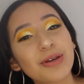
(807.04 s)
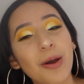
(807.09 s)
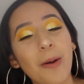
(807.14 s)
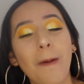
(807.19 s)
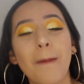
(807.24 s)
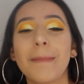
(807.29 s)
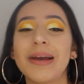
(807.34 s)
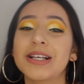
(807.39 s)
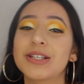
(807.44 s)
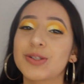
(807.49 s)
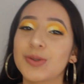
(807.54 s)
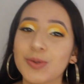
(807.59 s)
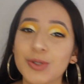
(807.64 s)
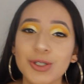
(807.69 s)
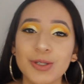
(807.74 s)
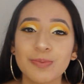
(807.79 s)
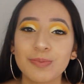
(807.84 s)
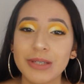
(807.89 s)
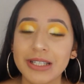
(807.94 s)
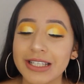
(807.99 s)
on my
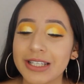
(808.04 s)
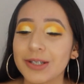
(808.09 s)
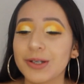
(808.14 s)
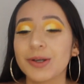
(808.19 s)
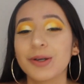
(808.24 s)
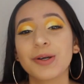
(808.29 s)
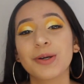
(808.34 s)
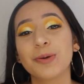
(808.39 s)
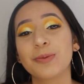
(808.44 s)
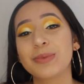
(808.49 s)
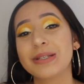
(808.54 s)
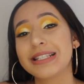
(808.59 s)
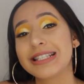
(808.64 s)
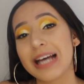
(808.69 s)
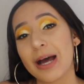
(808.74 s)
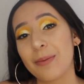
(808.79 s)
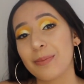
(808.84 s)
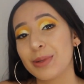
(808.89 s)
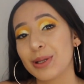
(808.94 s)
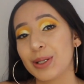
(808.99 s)
social media. It'll be
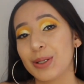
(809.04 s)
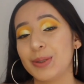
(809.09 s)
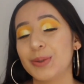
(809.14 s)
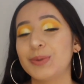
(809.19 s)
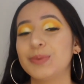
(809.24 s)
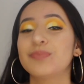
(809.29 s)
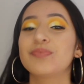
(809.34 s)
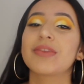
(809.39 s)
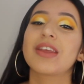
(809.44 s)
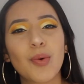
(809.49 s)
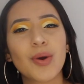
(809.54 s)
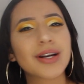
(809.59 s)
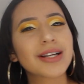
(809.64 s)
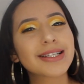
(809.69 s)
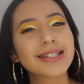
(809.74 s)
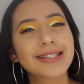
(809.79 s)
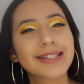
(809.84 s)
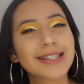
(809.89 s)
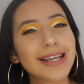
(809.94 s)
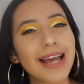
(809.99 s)
down below. I want
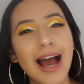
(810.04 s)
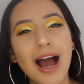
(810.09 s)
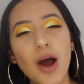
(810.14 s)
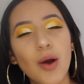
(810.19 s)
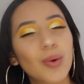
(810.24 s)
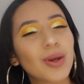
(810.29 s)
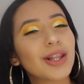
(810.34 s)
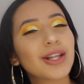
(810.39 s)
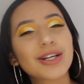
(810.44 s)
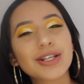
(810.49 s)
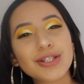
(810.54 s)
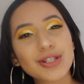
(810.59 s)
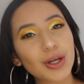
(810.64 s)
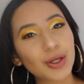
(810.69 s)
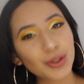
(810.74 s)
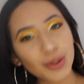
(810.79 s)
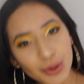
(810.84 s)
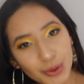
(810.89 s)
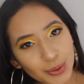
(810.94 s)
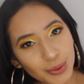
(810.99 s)
to see how it looks
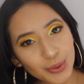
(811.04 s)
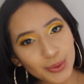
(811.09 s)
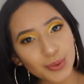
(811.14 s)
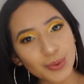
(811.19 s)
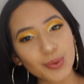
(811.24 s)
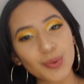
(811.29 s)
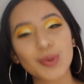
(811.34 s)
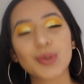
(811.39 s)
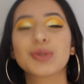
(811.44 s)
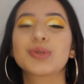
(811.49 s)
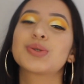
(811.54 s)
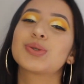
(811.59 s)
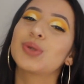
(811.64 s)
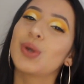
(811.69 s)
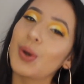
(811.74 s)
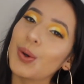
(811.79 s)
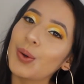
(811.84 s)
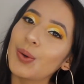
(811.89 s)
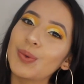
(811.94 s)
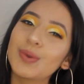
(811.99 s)
on you,
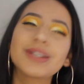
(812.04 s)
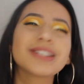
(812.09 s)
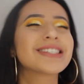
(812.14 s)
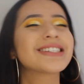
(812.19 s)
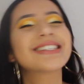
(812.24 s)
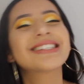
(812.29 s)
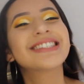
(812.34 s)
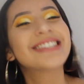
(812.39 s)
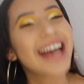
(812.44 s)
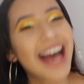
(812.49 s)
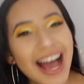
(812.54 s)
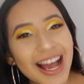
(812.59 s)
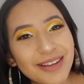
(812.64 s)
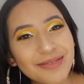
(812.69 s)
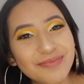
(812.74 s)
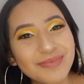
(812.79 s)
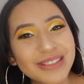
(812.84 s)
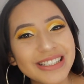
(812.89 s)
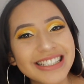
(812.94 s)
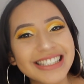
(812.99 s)
so just
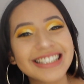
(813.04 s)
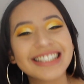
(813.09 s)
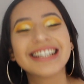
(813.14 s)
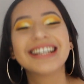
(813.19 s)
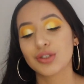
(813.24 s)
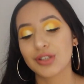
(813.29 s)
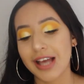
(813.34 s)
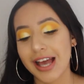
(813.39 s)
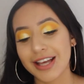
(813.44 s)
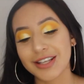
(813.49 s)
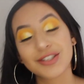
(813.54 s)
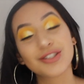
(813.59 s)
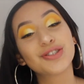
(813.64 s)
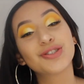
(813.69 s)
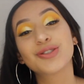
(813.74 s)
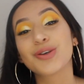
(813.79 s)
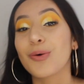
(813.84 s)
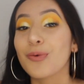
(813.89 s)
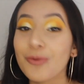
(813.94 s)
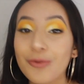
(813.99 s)
tag me.
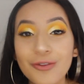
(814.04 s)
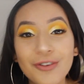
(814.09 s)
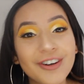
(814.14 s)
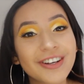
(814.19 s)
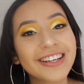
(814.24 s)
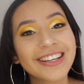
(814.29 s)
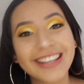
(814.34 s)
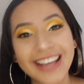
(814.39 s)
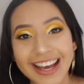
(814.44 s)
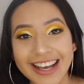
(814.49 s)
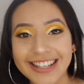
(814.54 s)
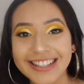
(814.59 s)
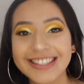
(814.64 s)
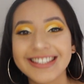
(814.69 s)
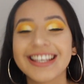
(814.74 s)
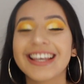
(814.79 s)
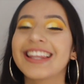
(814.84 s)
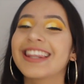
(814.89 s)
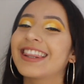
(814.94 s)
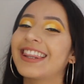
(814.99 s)
And don't forget
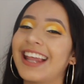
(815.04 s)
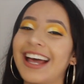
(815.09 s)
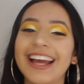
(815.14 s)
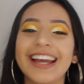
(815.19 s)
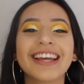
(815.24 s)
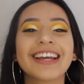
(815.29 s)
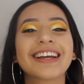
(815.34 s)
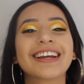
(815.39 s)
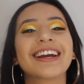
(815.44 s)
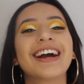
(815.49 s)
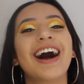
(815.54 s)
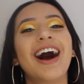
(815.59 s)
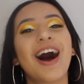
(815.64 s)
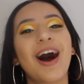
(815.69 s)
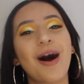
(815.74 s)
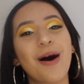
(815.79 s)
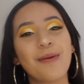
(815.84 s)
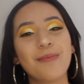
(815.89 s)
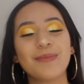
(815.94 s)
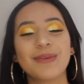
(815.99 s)
to like,
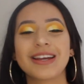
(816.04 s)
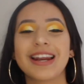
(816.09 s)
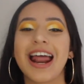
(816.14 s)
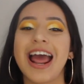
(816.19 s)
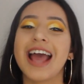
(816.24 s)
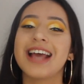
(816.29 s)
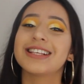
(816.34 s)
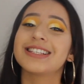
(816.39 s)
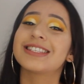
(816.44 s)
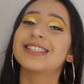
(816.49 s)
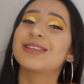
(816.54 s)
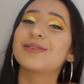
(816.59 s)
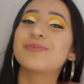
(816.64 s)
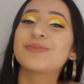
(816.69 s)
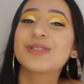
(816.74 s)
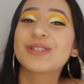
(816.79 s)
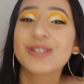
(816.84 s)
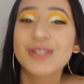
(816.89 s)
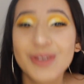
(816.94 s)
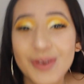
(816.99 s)
comment, and
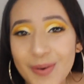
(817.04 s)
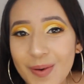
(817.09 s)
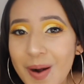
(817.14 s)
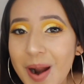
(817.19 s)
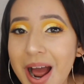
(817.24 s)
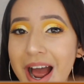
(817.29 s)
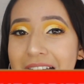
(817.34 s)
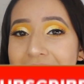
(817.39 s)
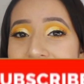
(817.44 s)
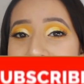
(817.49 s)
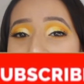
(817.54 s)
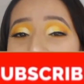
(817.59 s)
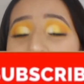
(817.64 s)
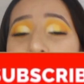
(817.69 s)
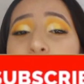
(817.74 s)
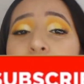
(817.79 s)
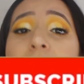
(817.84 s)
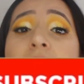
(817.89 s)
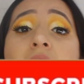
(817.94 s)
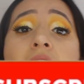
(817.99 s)

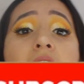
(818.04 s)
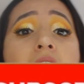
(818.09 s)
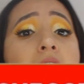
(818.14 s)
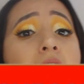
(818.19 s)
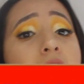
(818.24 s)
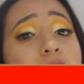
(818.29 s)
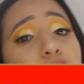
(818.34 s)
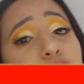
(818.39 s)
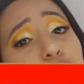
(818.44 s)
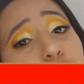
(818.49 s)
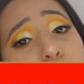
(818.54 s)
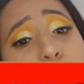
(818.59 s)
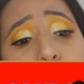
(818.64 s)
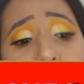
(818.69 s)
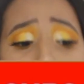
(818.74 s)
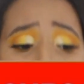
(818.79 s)
subscribe. And don't